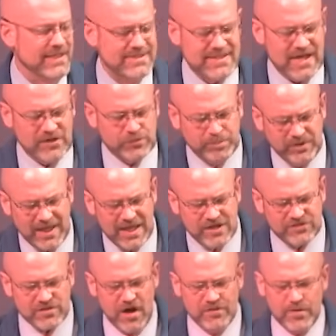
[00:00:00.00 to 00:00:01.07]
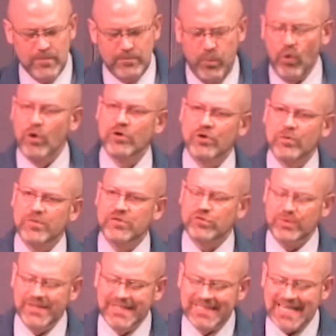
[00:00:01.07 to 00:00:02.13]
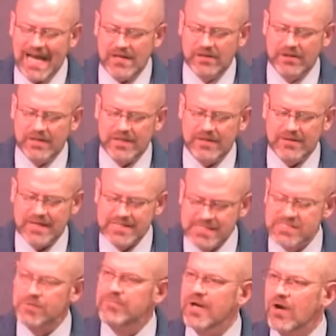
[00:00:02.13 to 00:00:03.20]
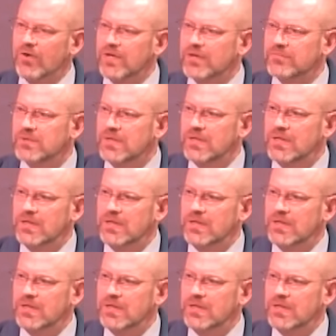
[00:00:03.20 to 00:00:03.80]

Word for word: It takes place on the border between Galilee and Samaria,